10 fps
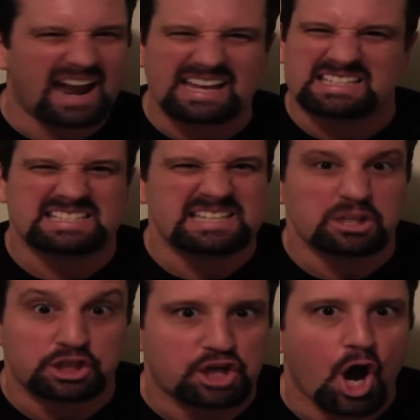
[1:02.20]
that I can
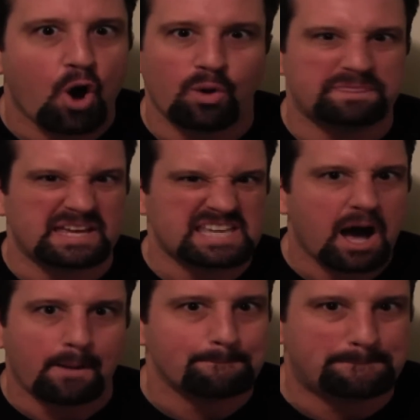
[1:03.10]
still go with the
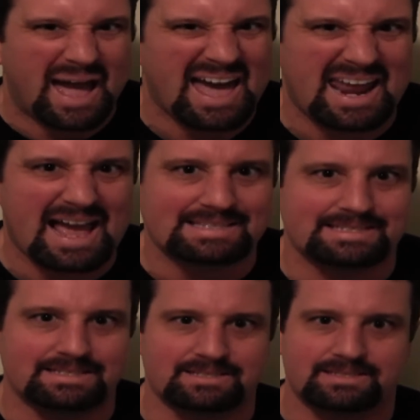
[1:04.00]
young
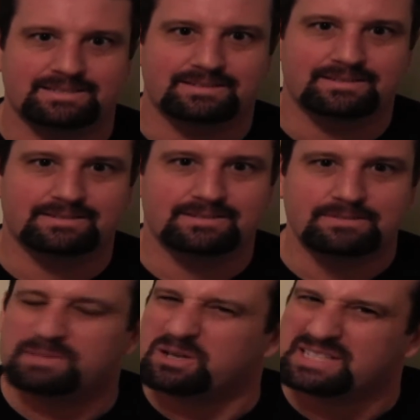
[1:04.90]
badasses.
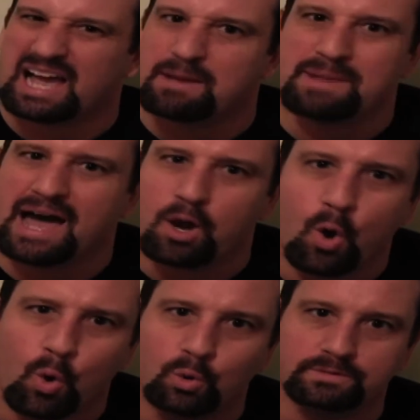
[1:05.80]
Because I am not
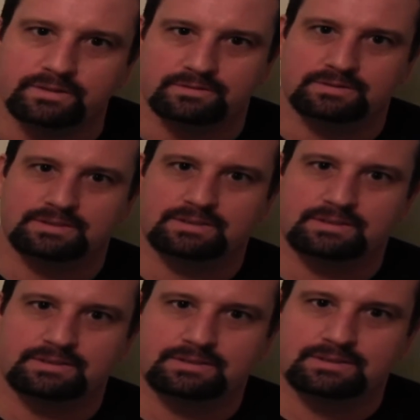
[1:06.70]
old.
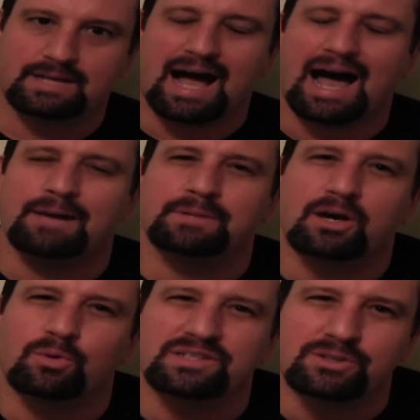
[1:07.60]
I'm
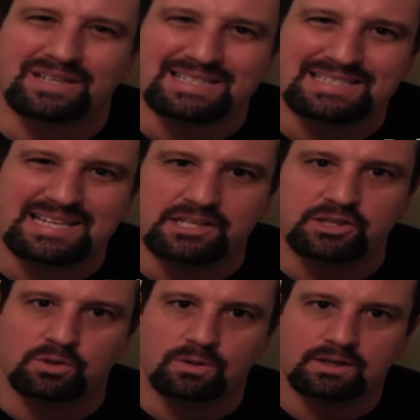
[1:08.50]
going to
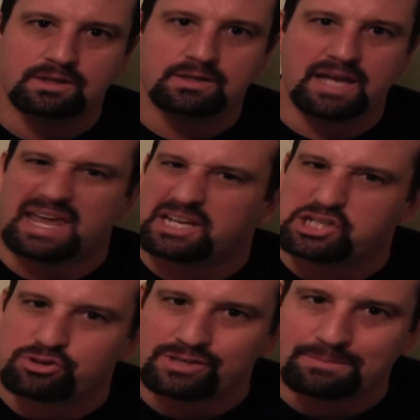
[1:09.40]
continue an
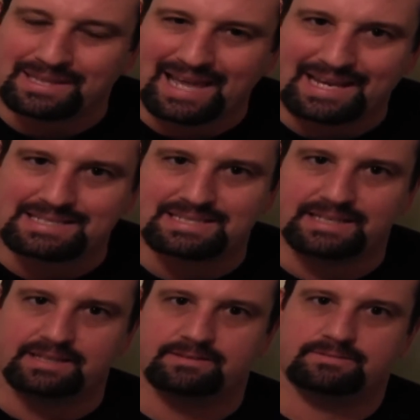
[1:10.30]
extreme
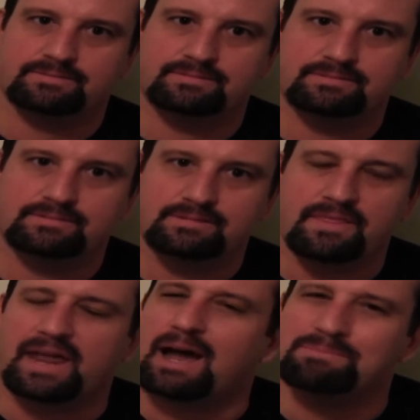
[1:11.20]
legacy
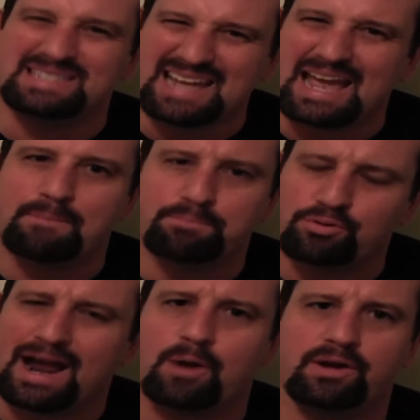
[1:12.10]
that I'm damn
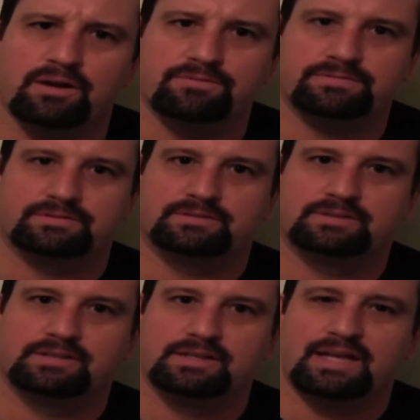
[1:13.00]
proud of.
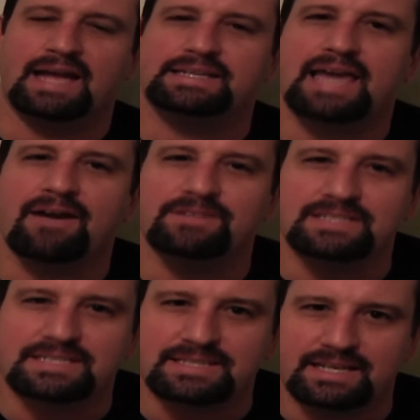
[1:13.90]
And Kevin
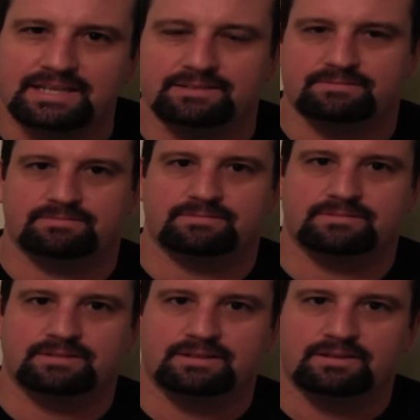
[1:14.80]
Steen,
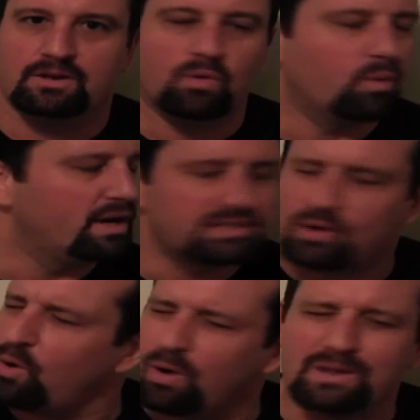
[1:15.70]
when it's
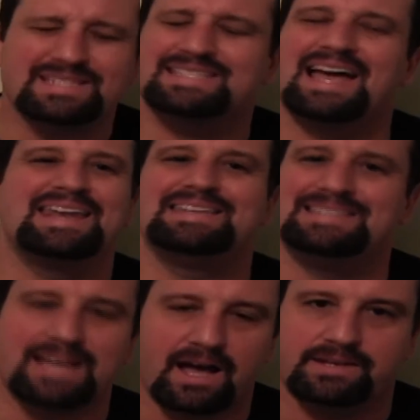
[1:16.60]
all said
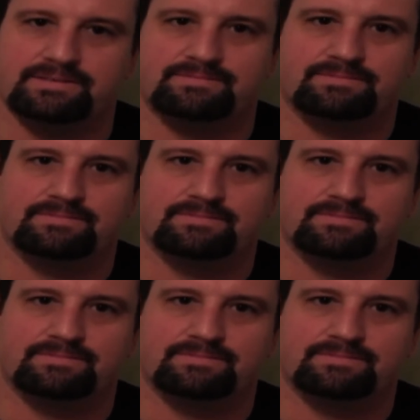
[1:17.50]
and done,